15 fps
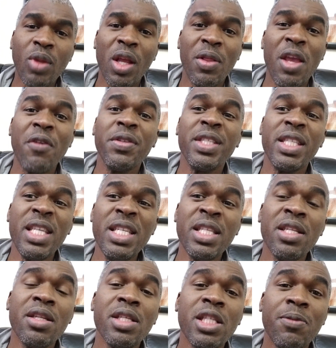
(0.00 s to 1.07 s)
They've
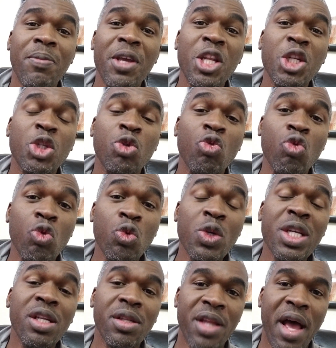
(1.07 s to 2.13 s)
seasoned the spinach
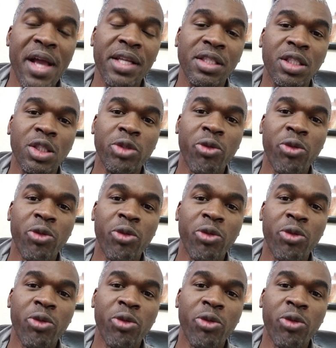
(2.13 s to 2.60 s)
real nice.